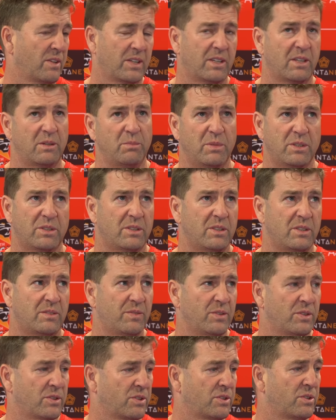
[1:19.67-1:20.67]
I think he missed his
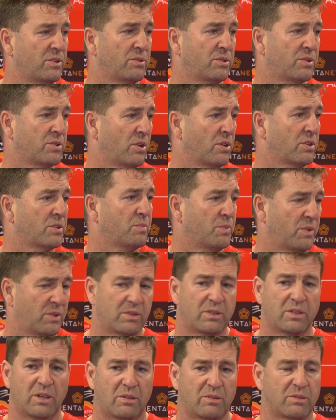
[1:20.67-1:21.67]
first two shots,
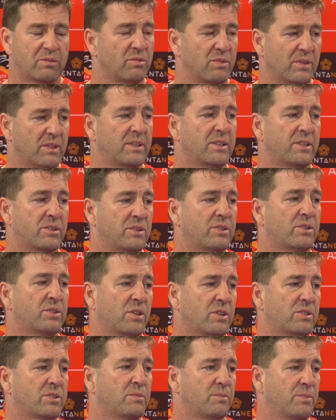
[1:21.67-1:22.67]
but they were really good
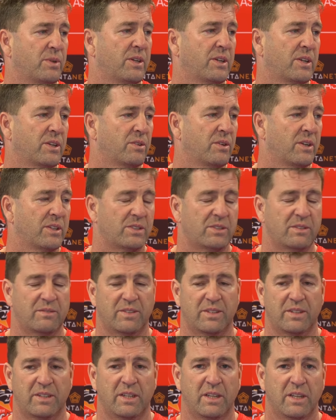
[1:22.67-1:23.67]
shots and being
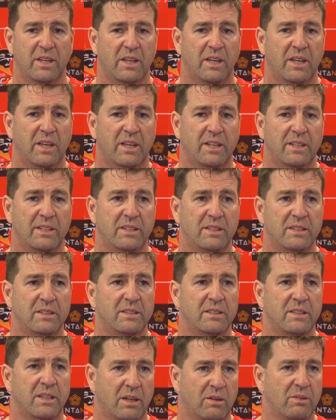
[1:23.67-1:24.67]
aggressive. And
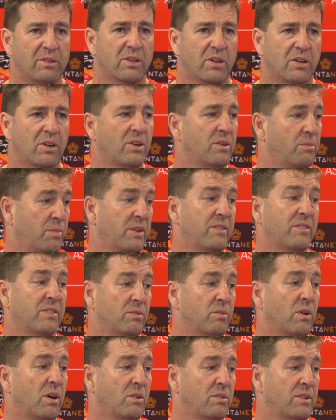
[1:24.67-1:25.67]
he got on a bit of
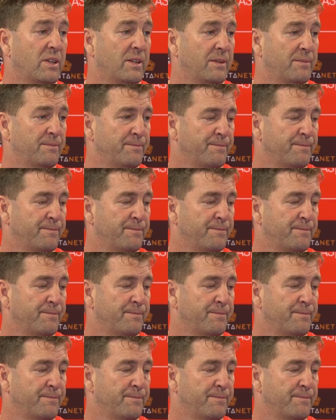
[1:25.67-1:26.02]
a roll there.